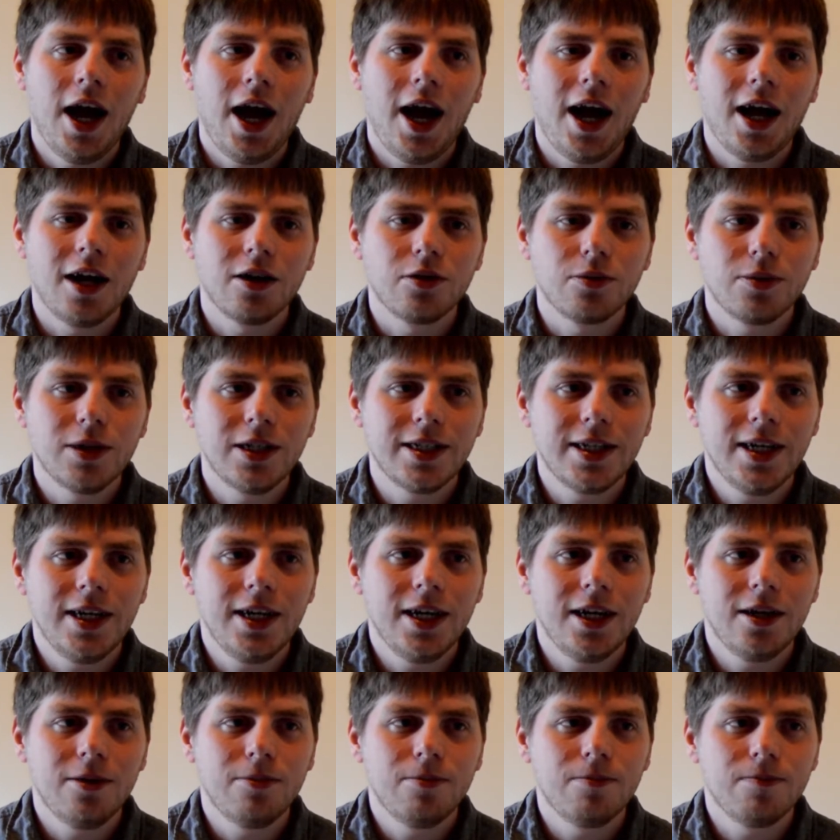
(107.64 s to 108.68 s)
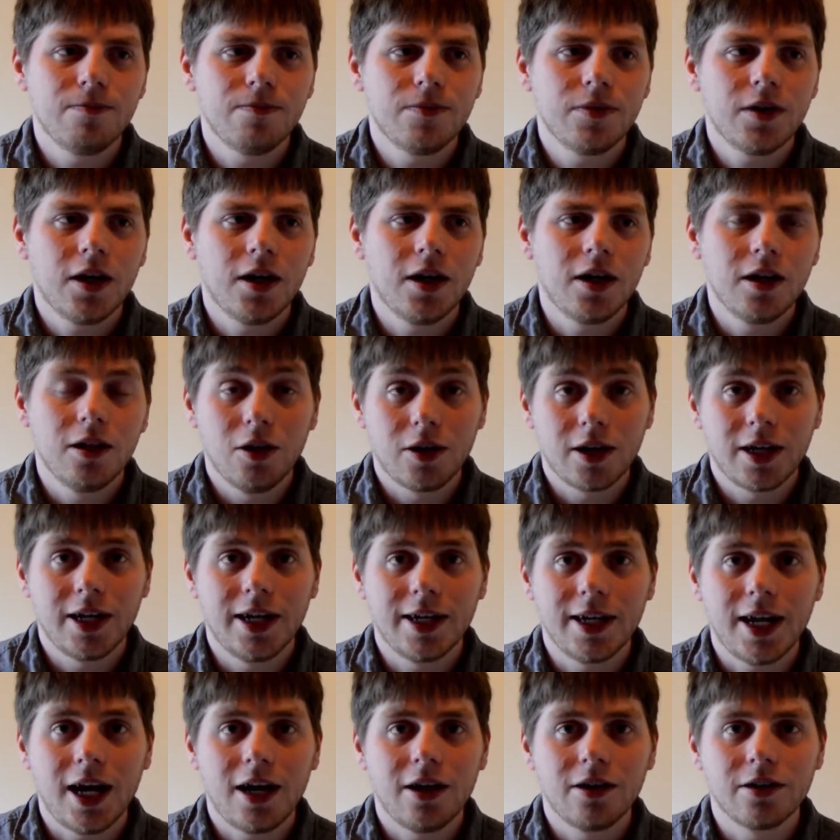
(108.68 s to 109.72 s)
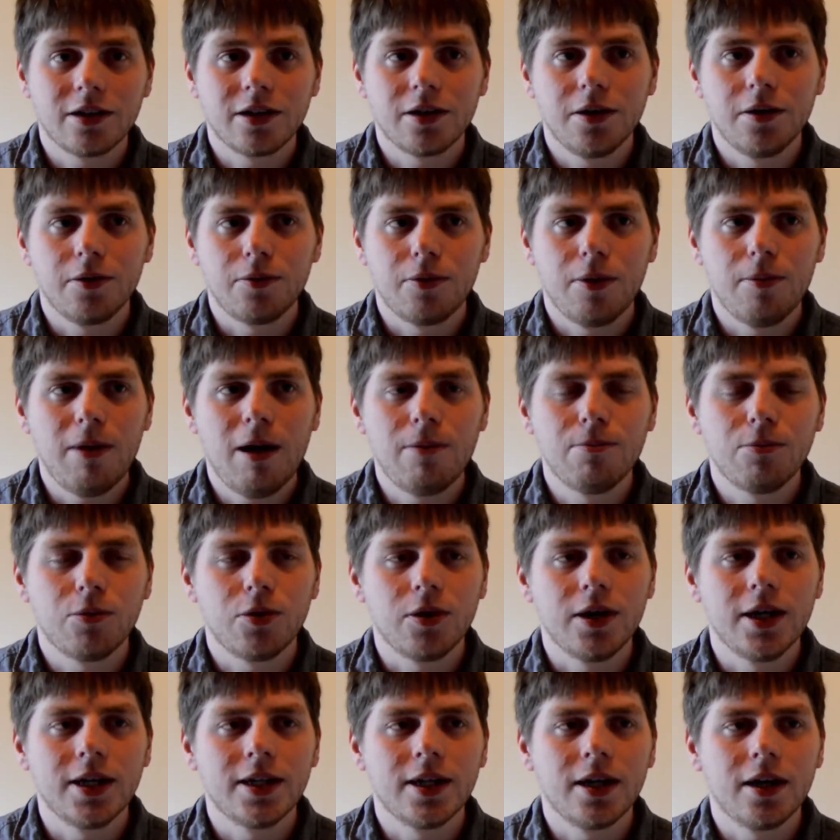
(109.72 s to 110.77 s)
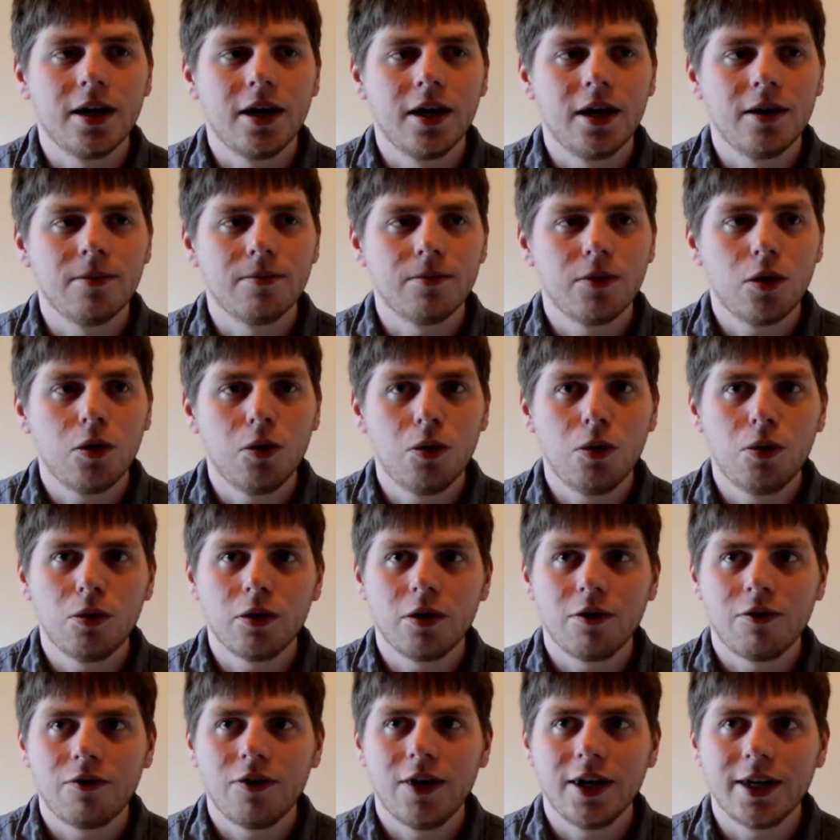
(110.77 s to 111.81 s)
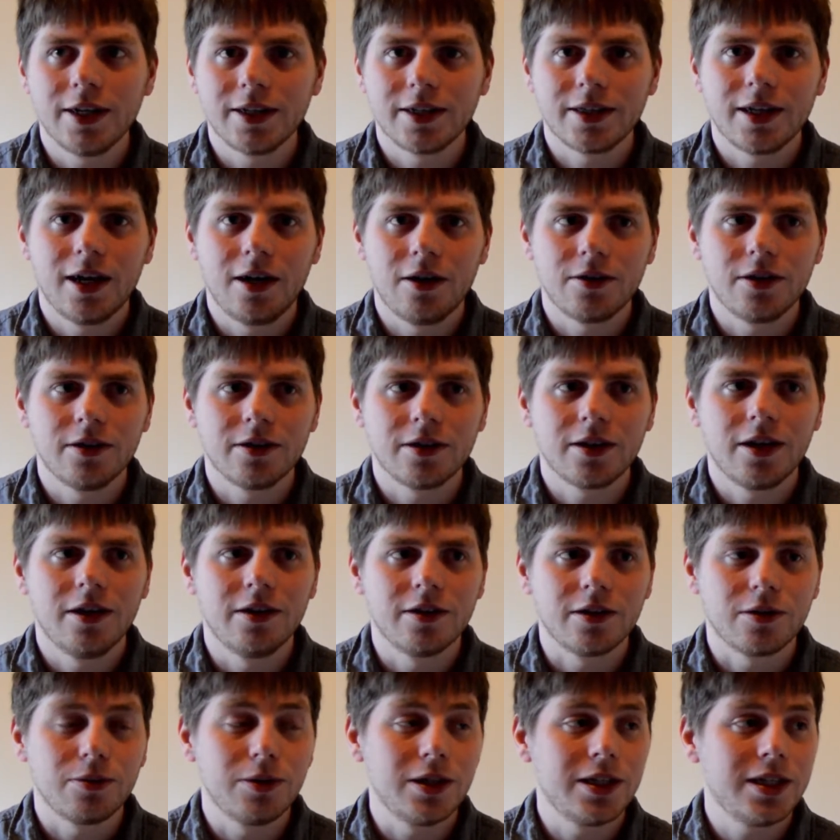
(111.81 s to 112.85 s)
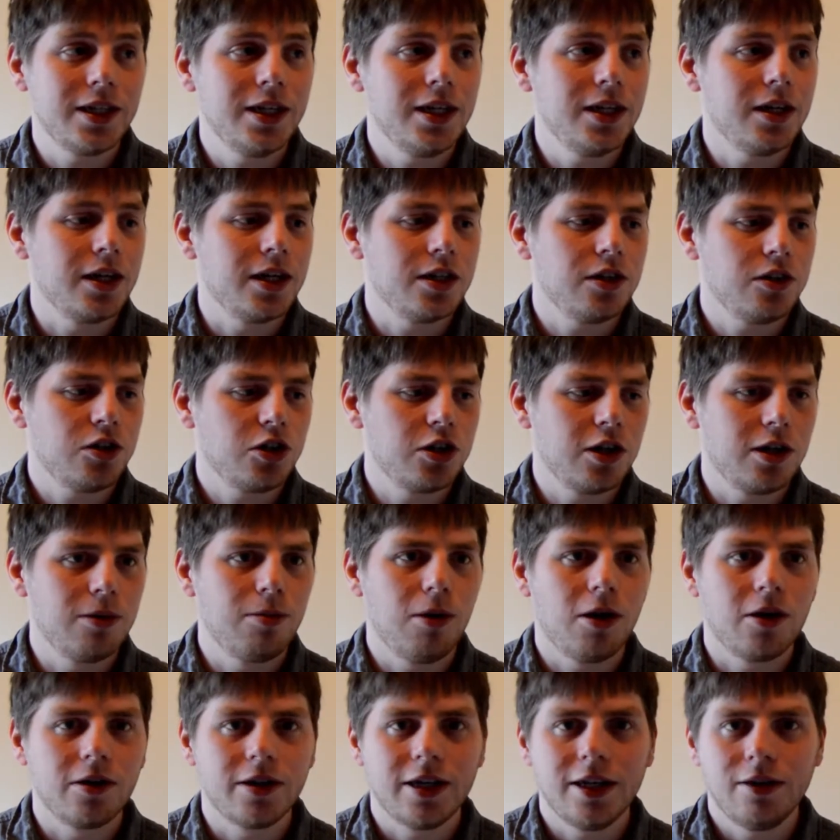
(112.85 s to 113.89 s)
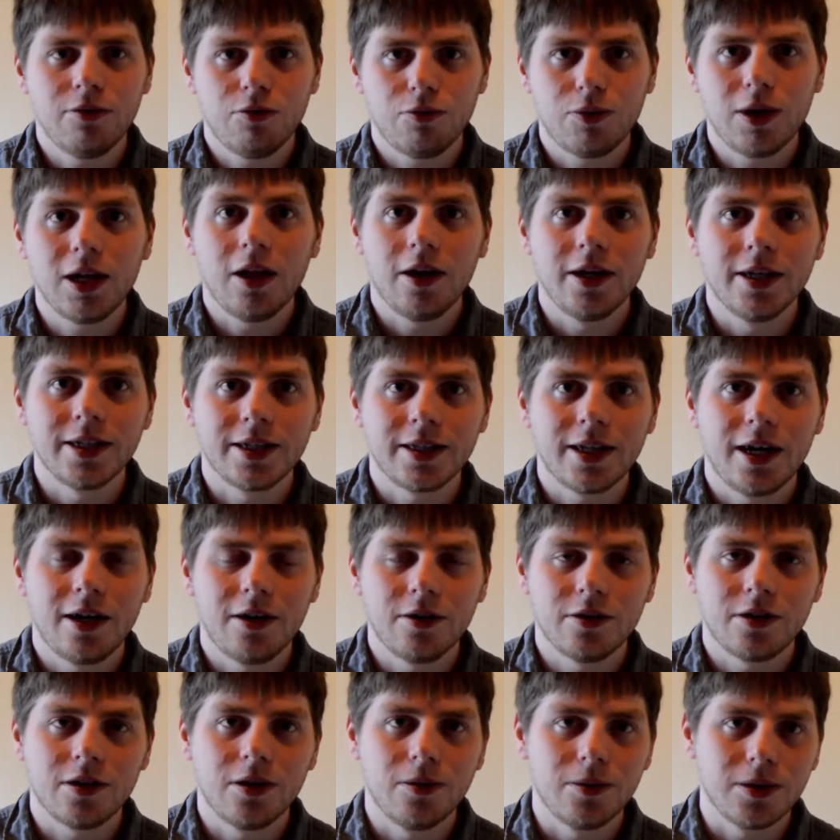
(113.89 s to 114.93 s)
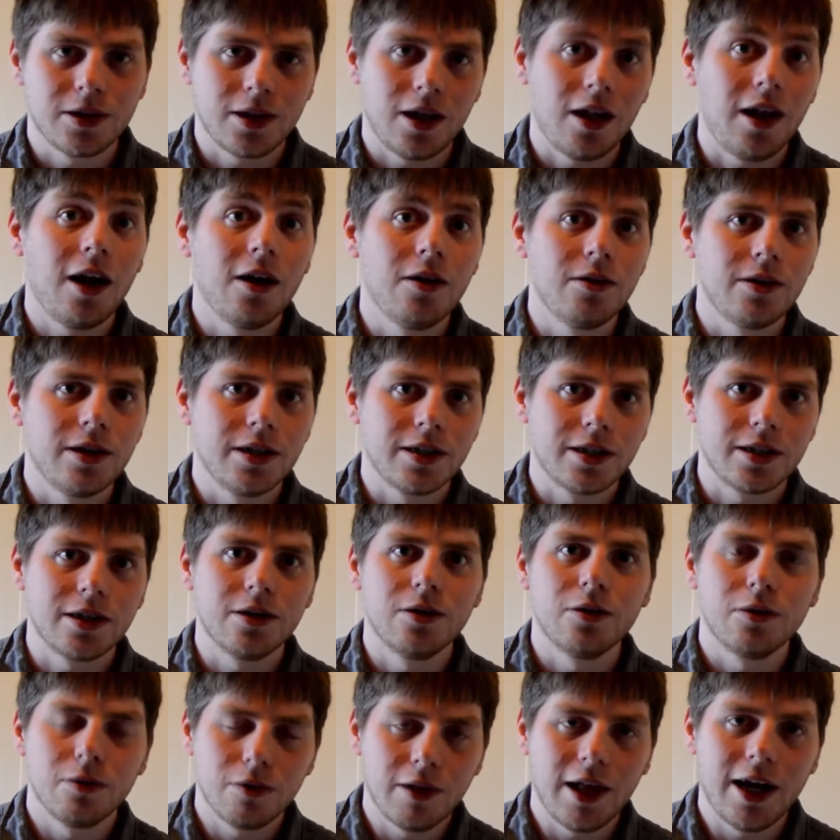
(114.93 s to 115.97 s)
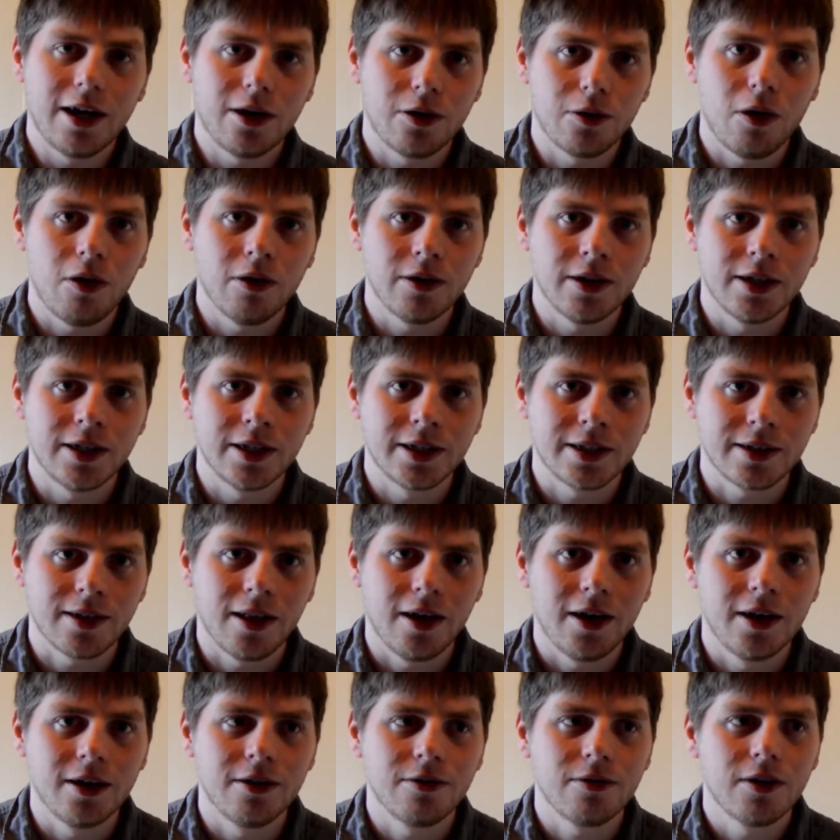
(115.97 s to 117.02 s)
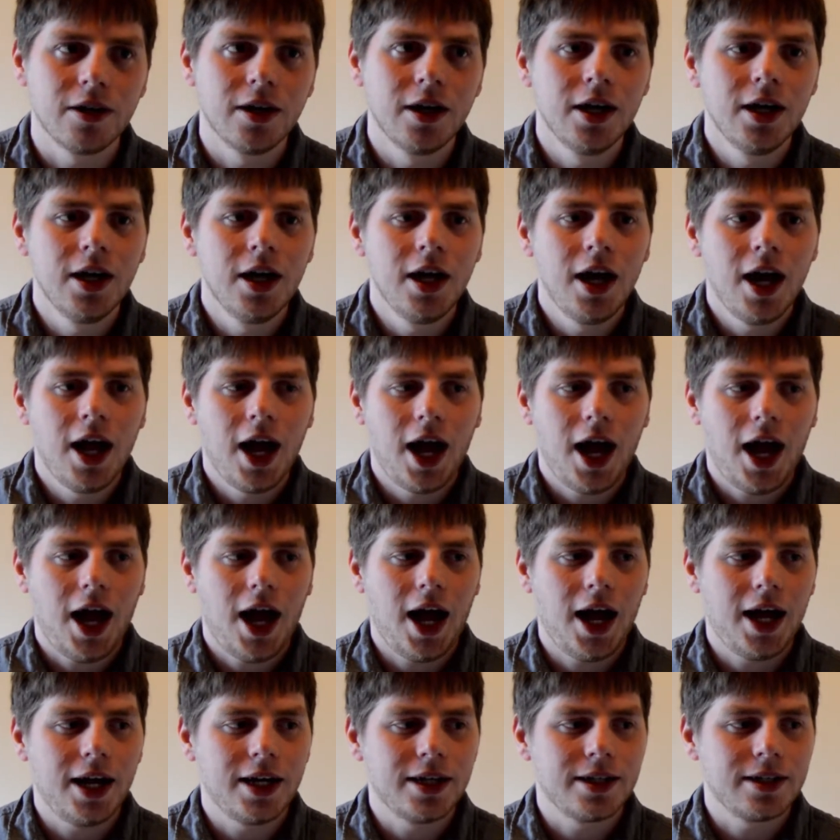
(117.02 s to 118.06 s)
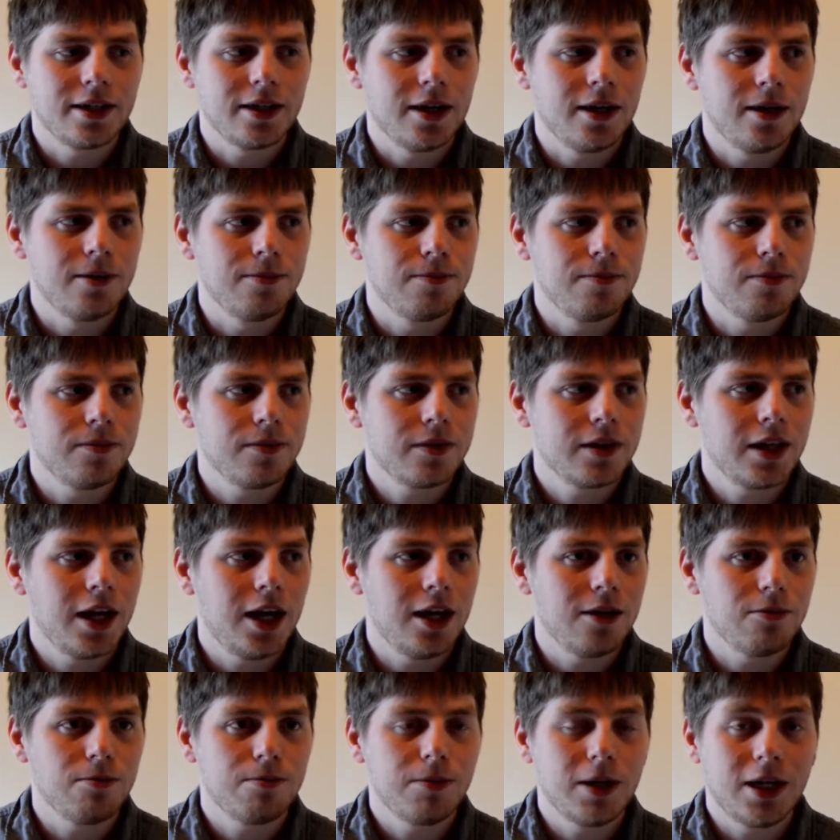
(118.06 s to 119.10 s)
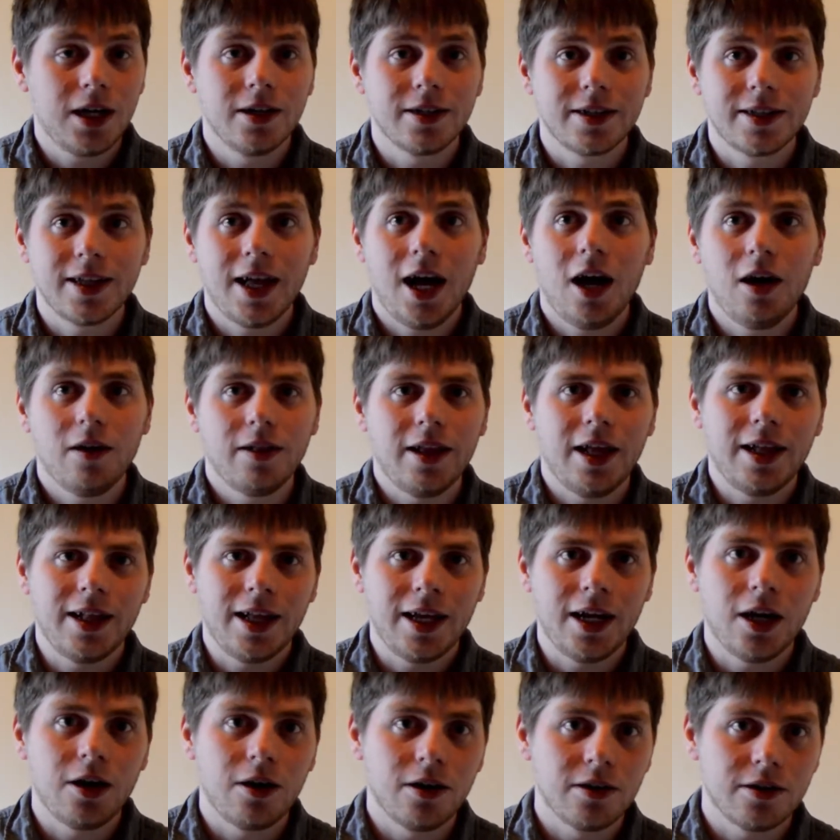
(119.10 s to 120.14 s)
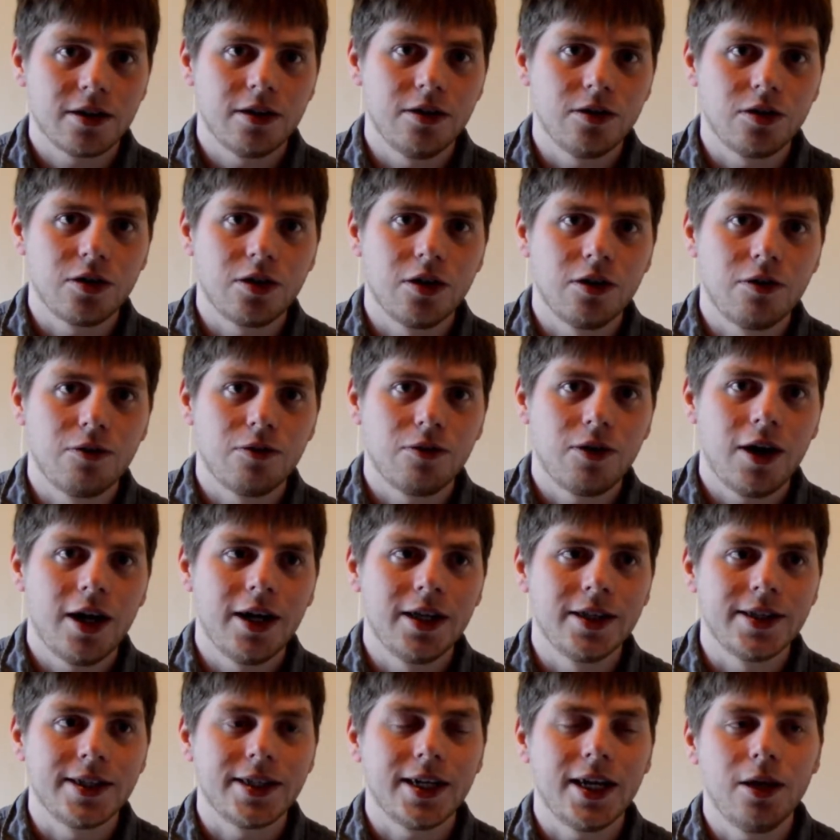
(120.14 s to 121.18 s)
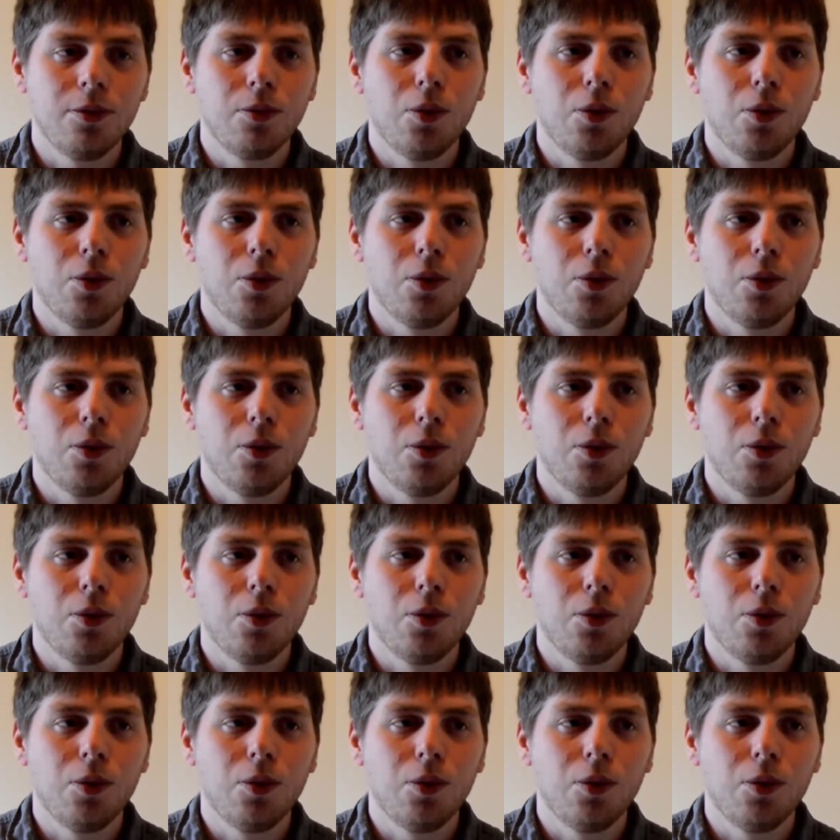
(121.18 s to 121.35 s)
And we see him looking at Naruto and remembering all the things Naruto's done. So we see that Shikamaru didn't realise Naruto was alone until later on in his life, and that because now that they are such good friends, he